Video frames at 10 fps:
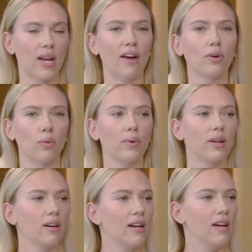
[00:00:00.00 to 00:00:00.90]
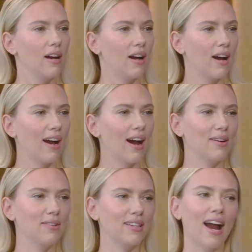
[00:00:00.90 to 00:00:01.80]
Whenever she had spare
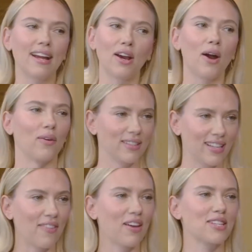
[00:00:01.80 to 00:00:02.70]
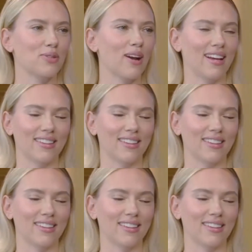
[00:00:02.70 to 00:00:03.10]
time, she practiced various